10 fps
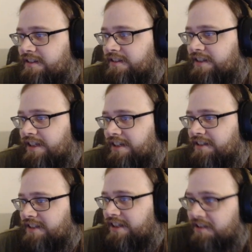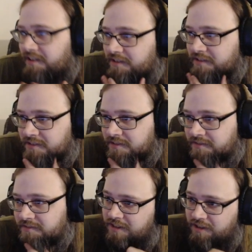The antenna?
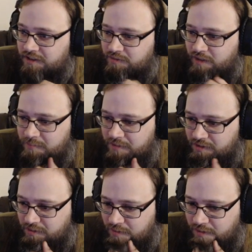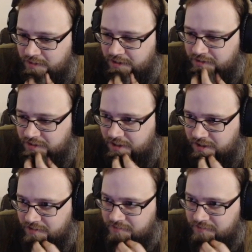Let's grab this heroic antenna.